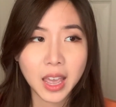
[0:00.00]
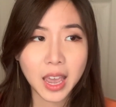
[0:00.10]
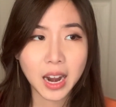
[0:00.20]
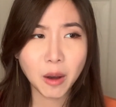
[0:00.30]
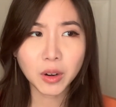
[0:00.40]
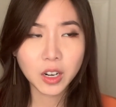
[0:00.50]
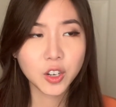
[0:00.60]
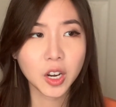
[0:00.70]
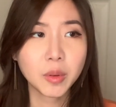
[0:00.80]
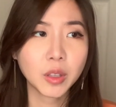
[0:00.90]
And I wanted to
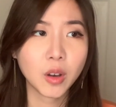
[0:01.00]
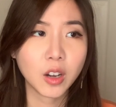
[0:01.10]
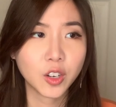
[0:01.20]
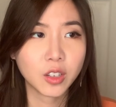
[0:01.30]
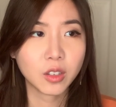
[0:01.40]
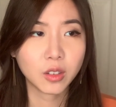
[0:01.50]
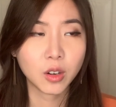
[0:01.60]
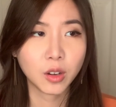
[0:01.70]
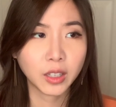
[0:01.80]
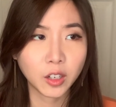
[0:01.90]
share with you all just,
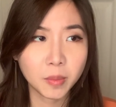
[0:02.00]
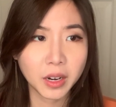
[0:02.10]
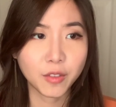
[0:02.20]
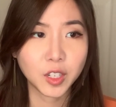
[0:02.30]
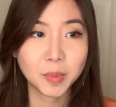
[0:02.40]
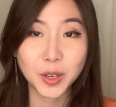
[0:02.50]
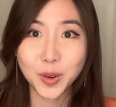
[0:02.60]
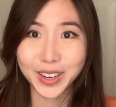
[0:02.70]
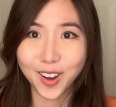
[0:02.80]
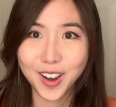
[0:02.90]
you know, a little bit of what's been
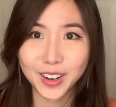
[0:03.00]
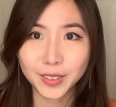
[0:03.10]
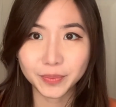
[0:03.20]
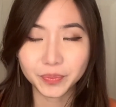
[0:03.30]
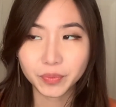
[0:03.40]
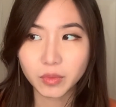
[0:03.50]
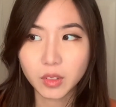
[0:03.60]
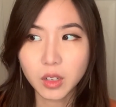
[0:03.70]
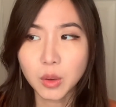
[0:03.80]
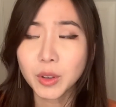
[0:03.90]
going on
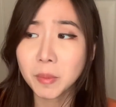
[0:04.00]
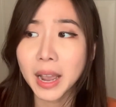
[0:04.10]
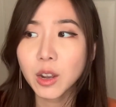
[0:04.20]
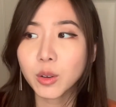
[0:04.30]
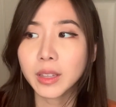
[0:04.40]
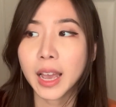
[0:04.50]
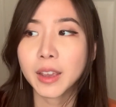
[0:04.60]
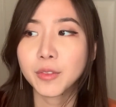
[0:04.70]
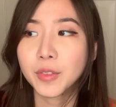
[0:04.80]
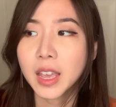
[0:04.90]
with my own
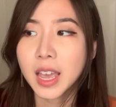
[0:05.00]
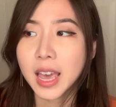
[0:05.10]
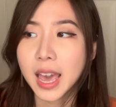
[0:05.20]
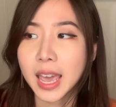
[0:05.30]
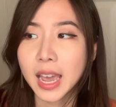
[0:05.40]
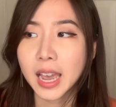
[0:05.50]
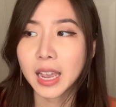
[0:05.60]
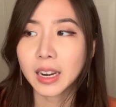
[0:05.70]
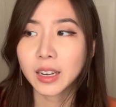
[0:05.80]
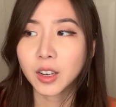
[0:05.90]
life.
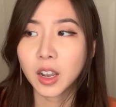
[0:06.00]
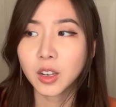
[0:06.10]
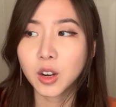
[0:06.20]
And, you